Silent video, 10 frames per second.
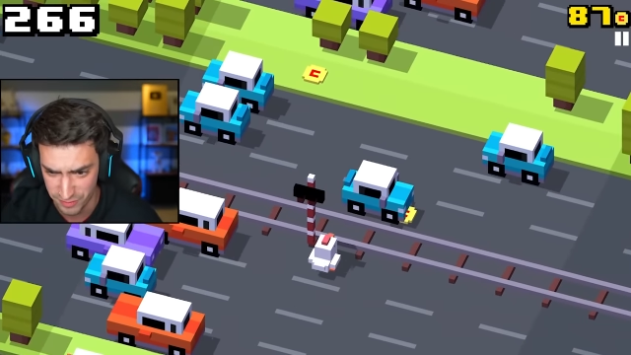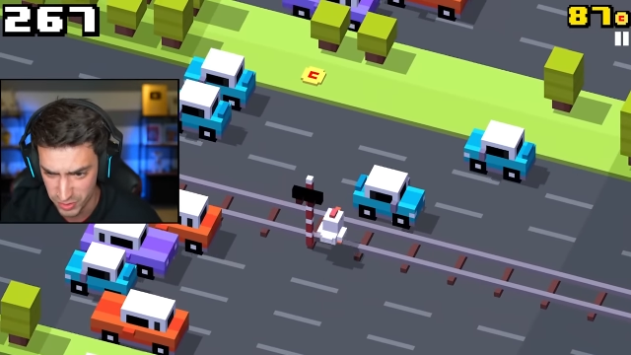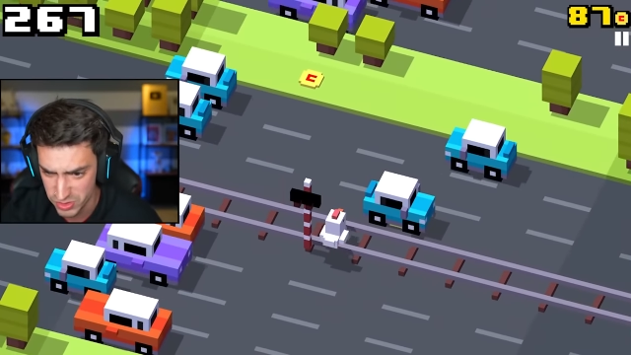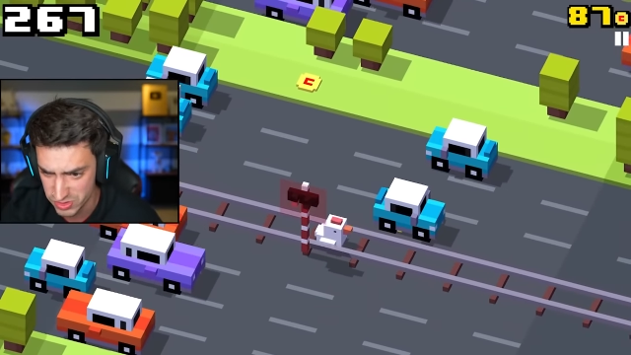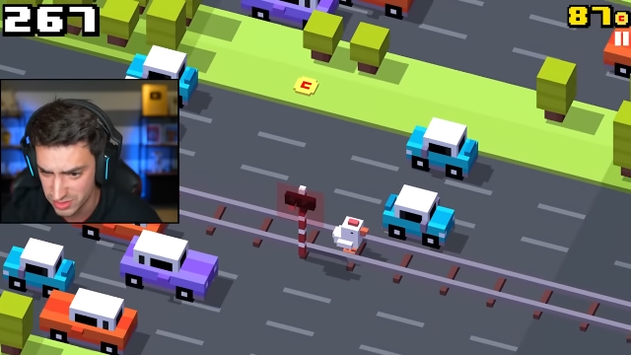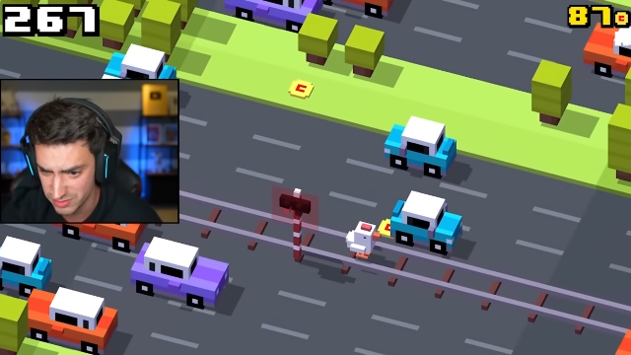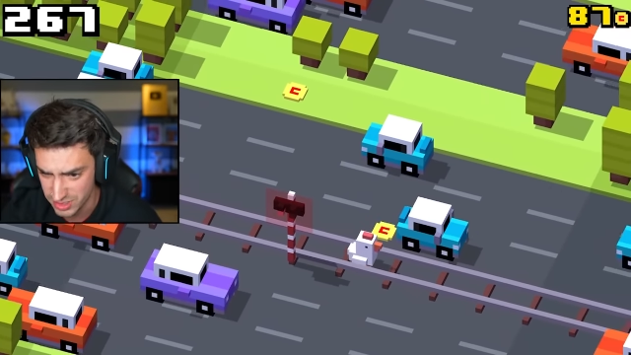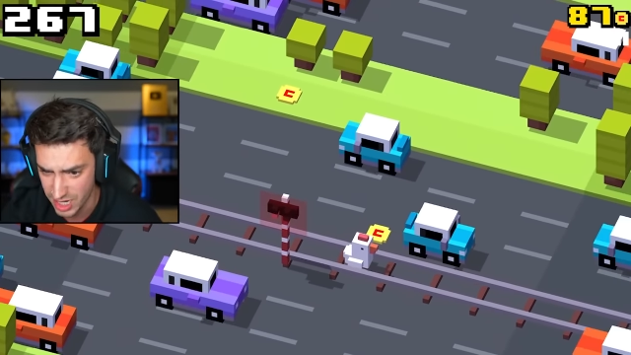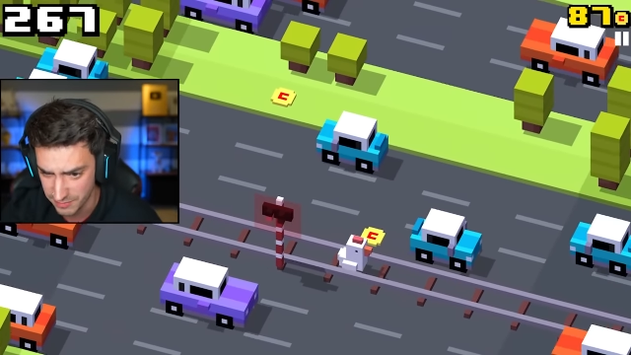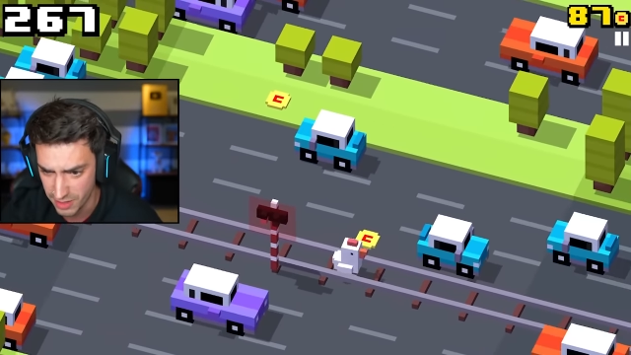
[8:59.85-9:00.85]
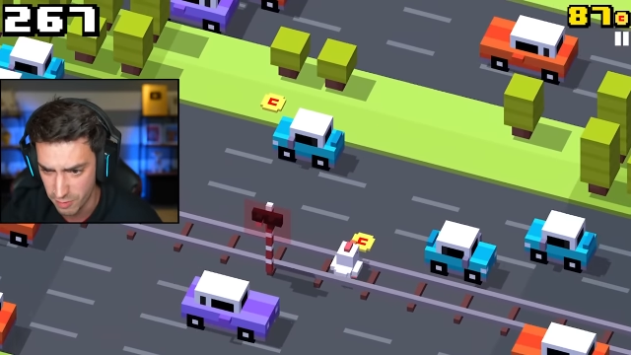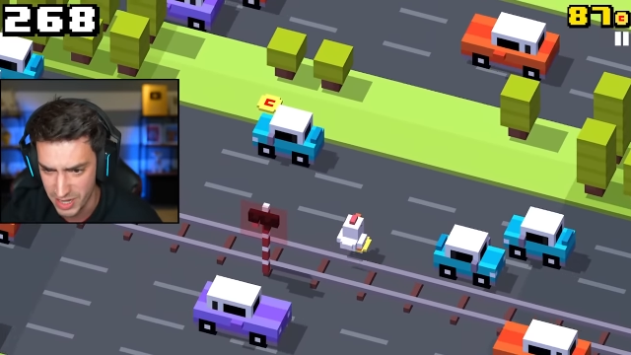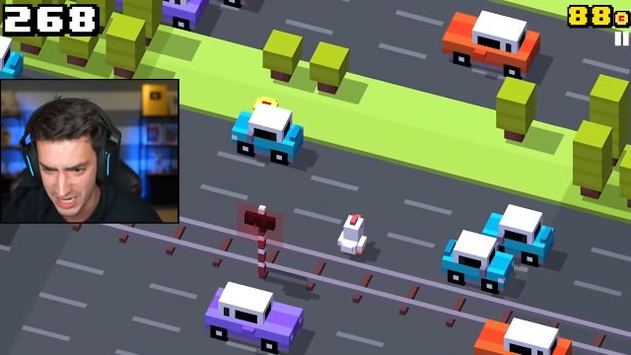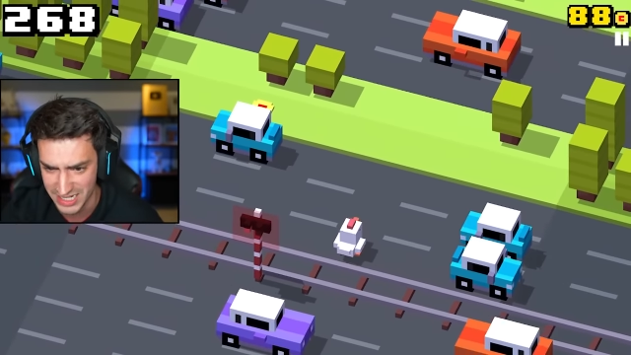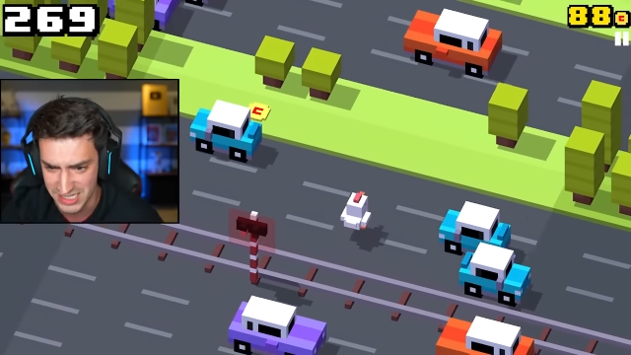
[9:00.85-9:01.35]
a first time coming
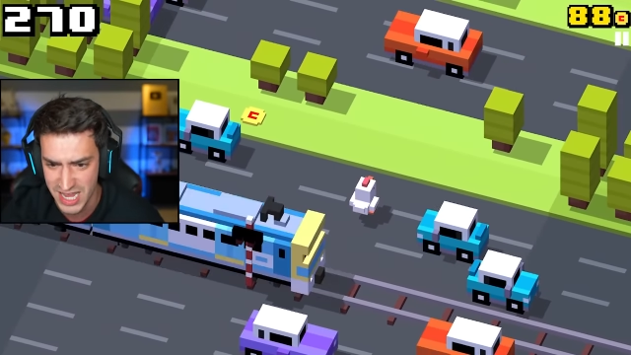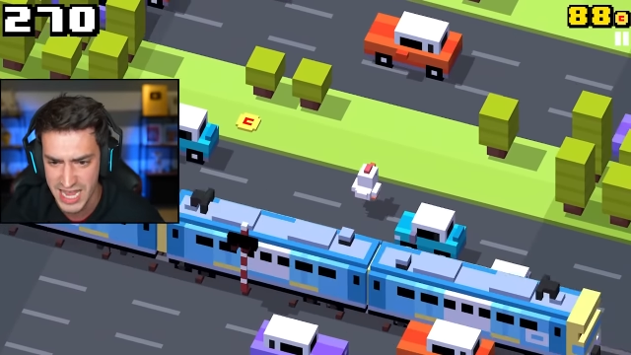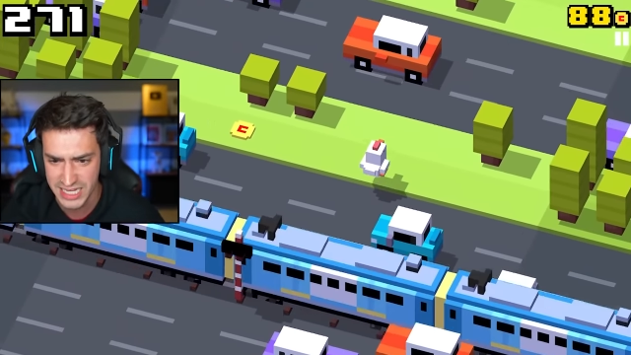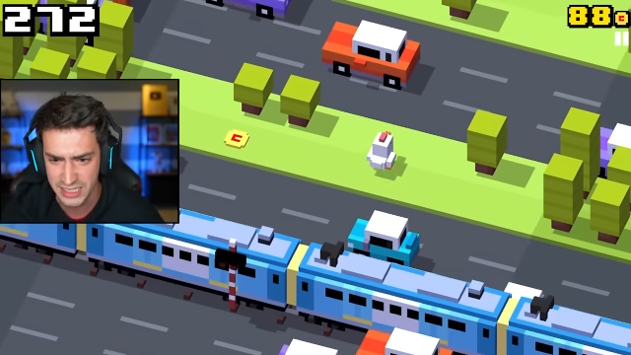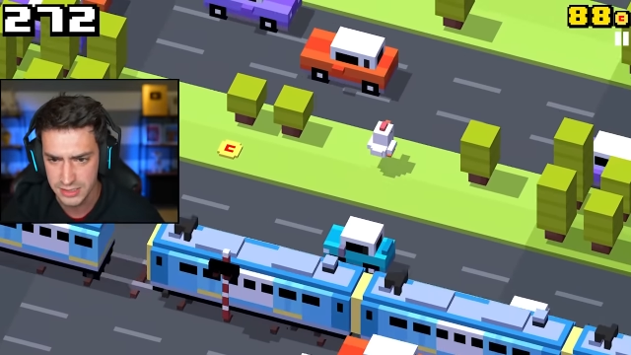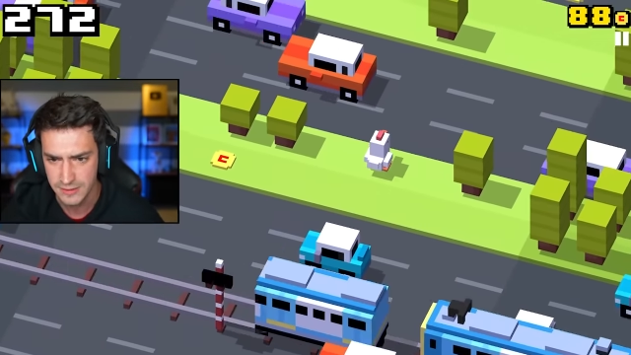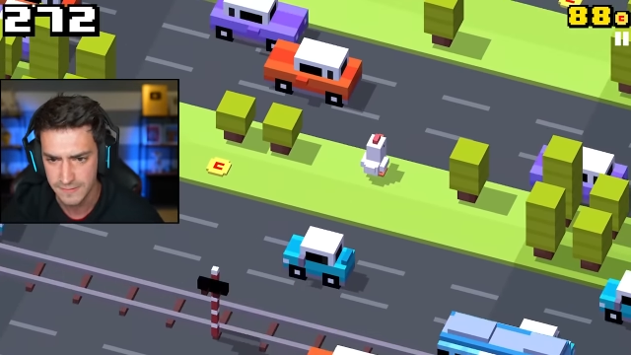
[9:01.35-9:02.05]
back in a second.